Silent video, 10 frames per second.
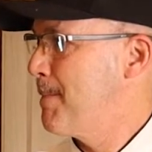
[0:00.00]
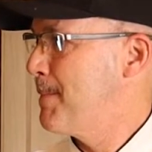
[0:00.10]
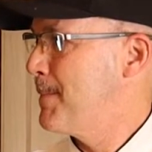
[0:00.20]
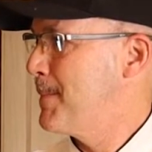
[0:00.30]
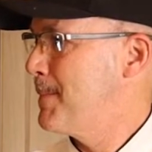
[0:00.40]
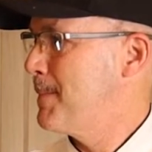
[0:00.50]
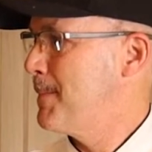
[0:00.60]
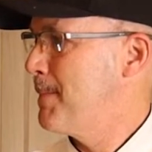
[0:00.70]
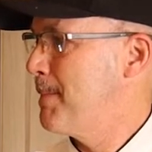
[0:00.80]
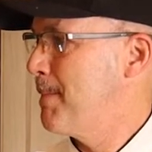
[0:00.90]

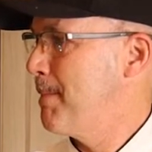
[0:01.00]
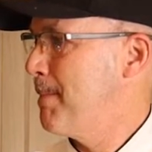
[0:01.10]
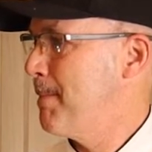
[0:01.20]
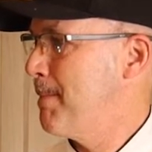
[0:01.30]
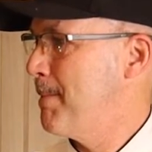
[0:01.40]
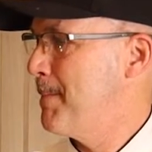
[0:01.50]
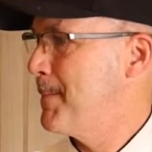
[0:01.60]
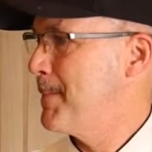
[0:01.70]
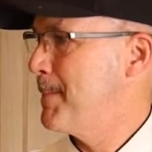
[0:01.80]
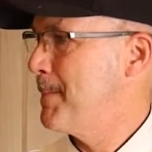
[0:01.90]

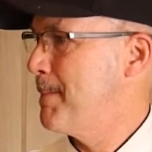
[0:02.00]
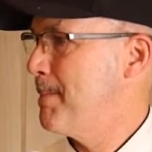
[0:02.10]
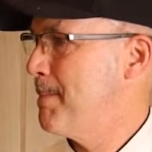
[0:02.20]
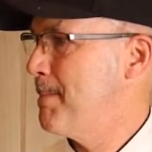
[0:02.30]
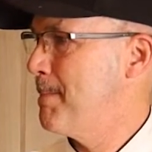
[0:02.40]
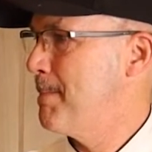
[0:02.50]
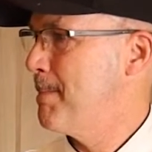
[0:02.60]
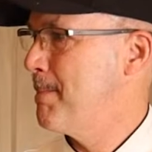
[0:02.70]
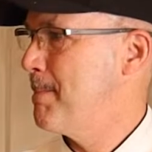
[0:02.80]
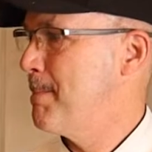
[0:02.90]

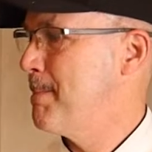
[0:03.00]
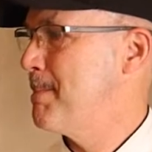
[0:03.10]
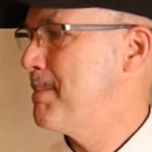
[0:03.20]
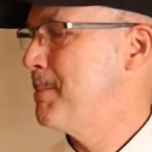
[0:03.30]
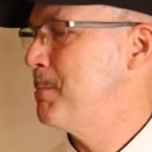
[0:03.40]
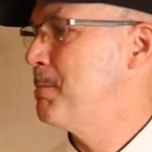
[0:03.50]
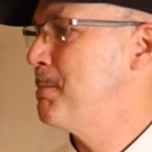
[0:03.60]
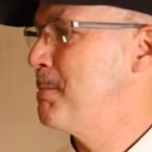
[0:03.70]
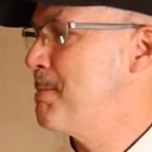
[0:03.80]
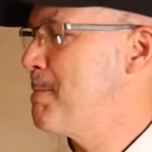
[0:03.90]

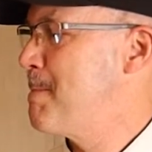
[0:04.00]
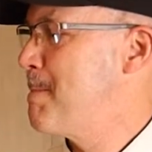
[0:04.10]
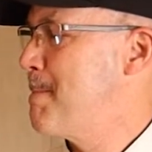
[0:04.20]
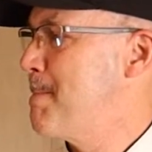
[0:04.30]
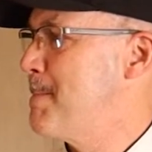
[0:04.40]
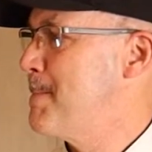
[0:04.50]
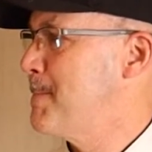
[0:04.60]
(not speaking)